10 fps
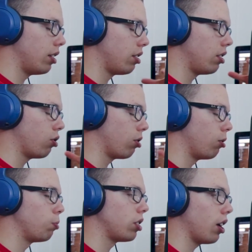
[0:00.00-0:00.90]
in
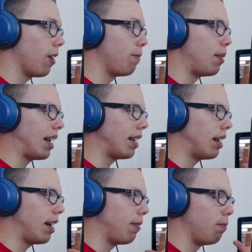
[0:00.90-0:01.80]
terms of
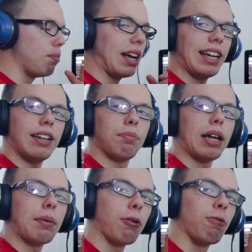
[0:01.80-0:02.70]
making
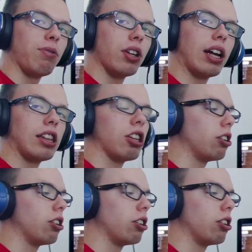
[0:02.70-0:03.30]
people feel like